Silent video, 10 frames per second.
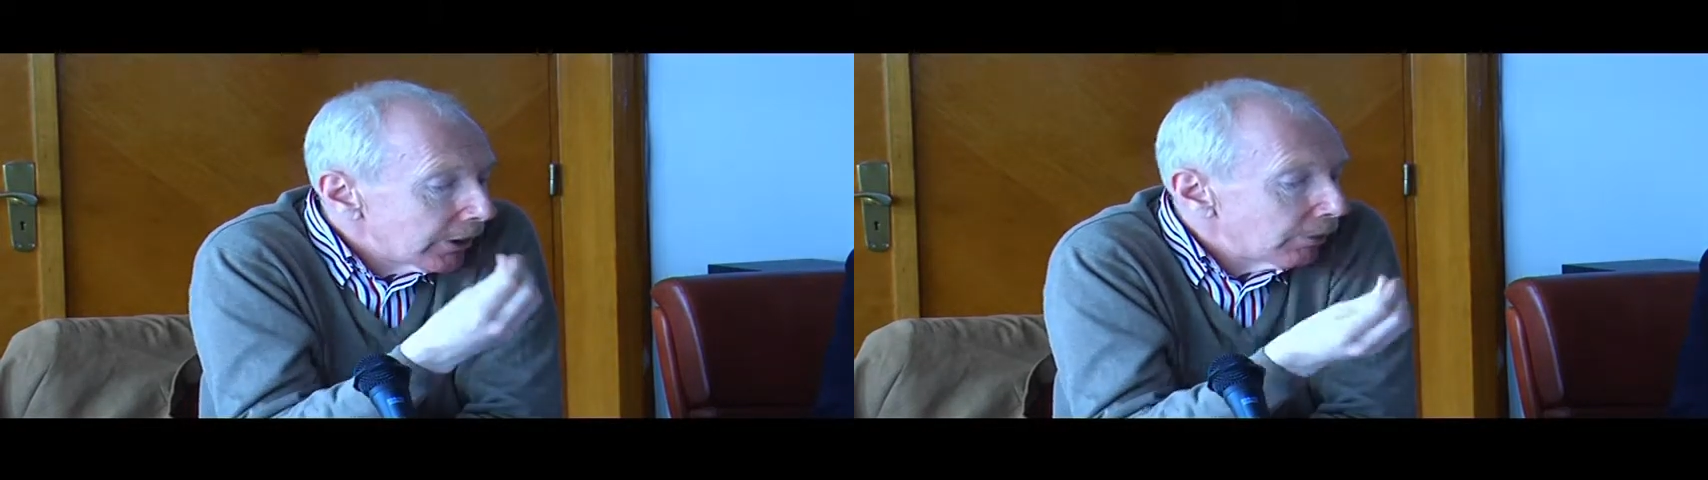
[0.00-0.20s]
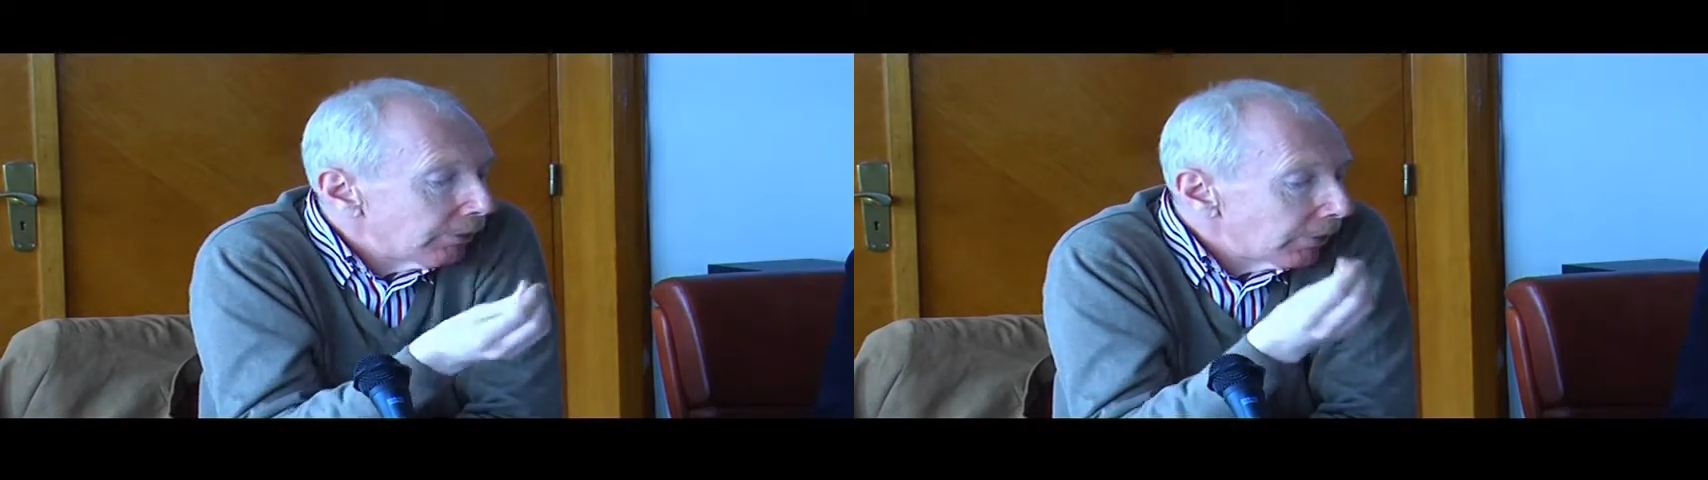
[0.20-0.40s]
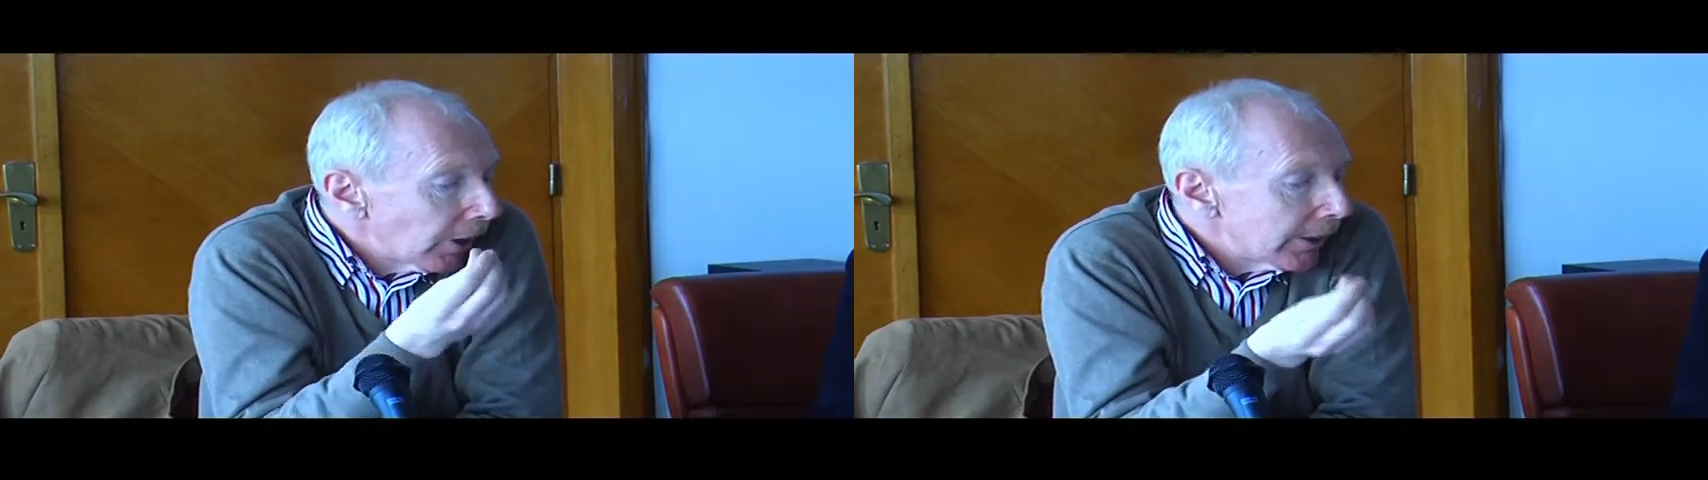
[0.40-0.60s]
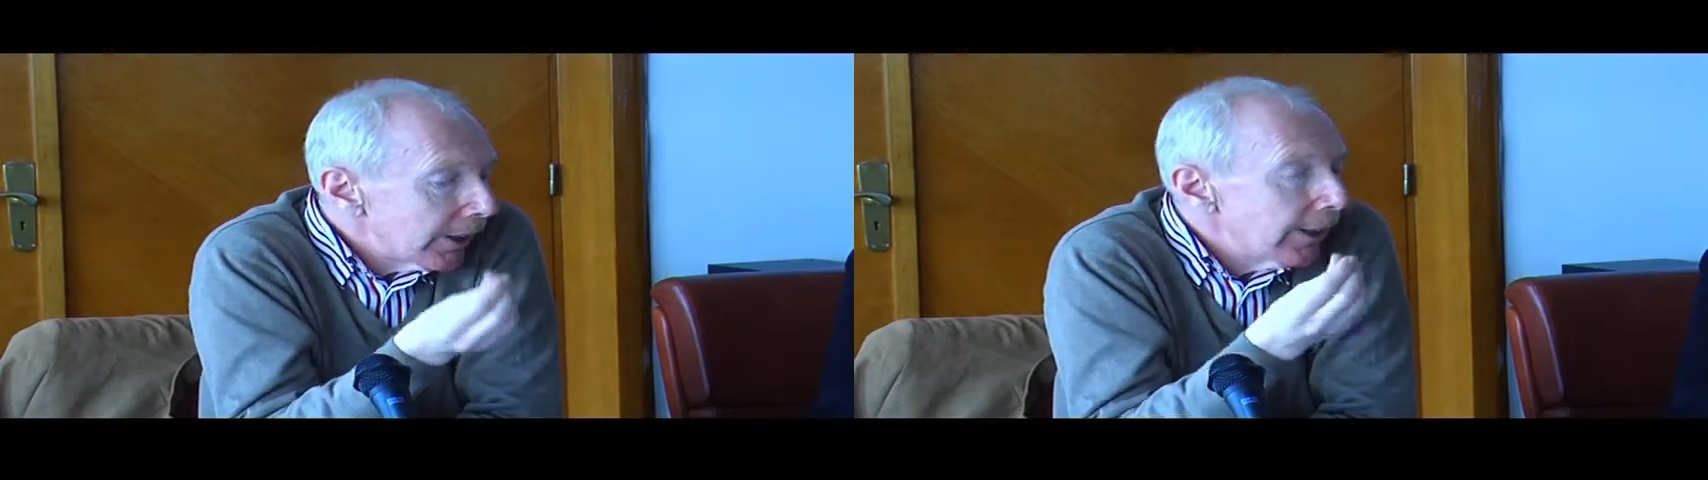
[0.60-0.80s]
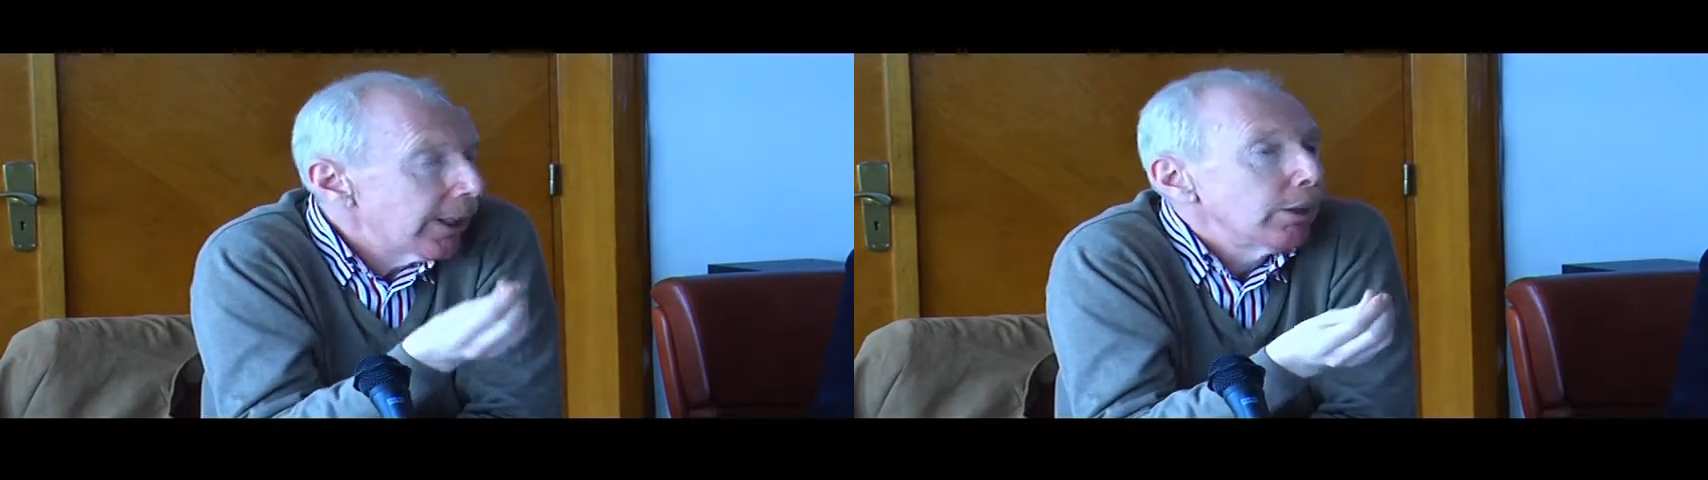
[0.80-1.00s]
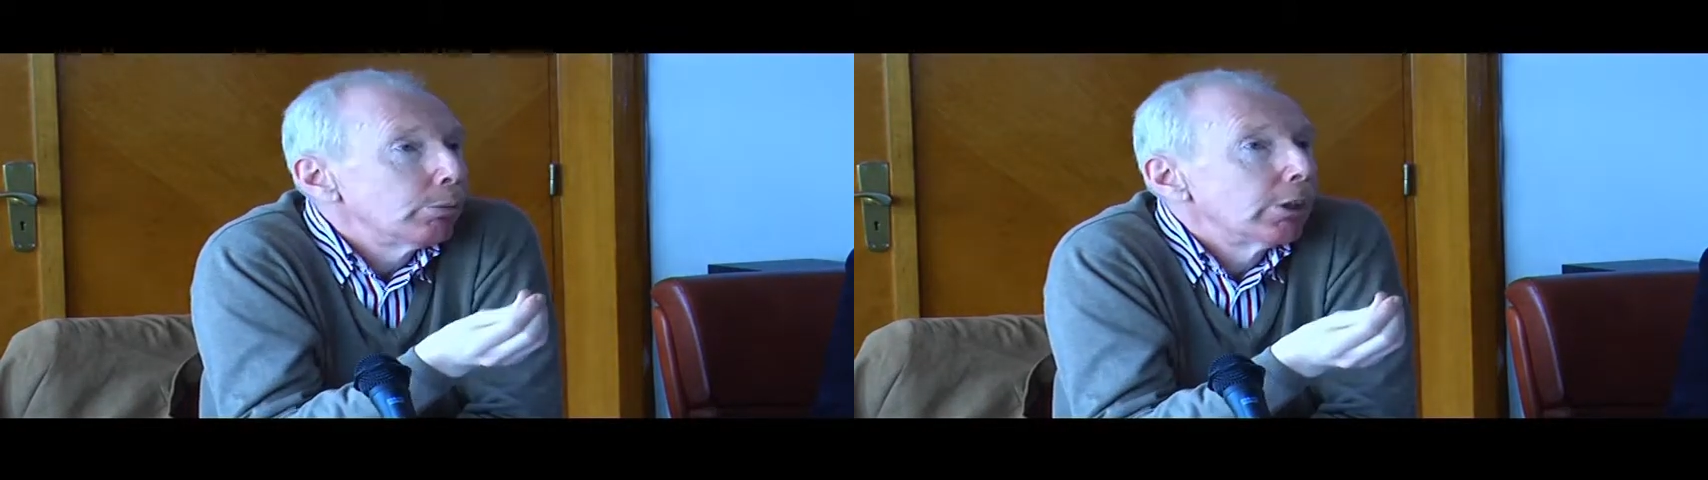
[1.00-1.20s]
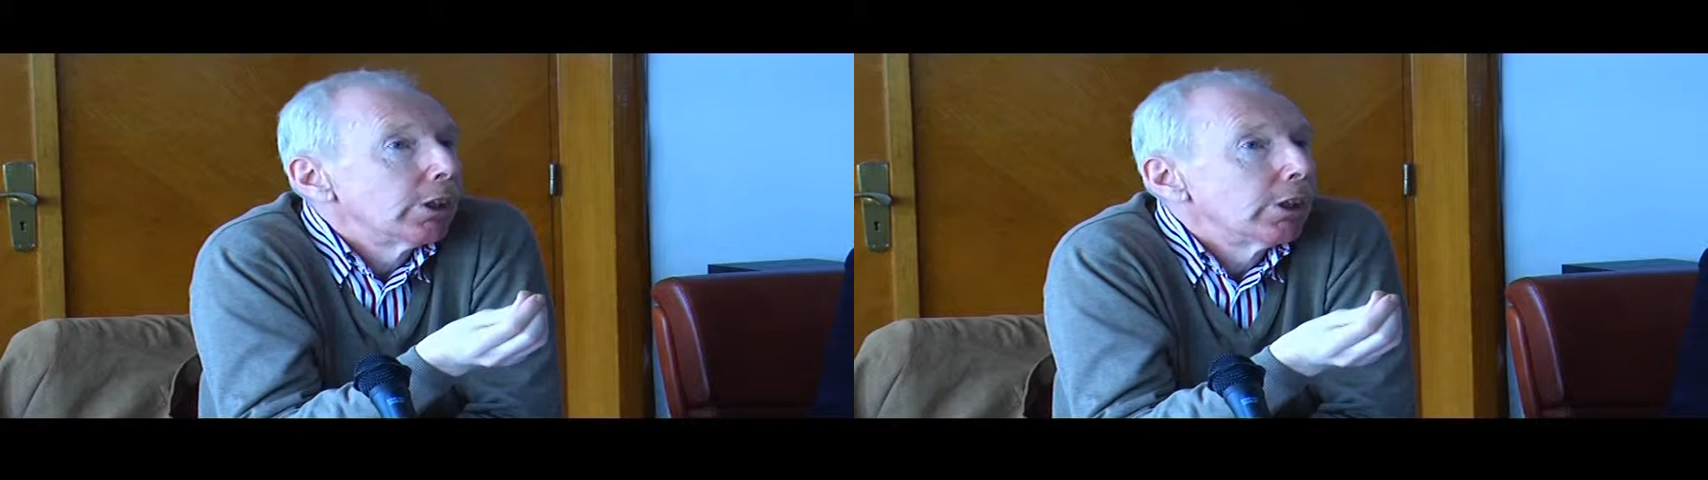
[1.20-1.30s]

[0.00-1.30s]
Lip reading: of flooding them,